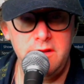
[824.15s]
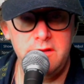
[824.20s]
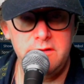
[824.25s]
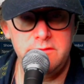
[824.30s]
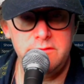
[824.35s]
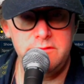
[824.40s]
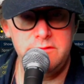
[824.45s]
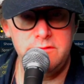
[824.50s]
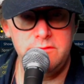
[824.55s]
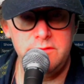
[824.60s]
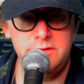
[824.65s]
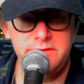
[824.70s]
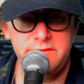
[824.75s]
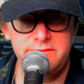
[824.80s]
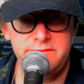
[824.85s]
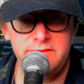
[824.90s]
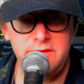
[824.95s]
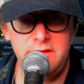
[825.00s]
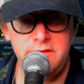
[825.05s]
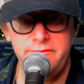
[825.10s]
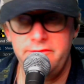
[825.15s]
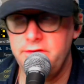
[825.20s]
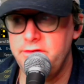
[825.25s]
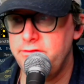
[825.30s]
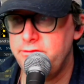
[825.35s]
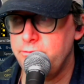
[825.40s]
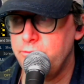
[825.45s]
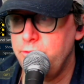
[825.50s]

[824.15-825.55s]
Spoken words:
I don't know what the sell-off is.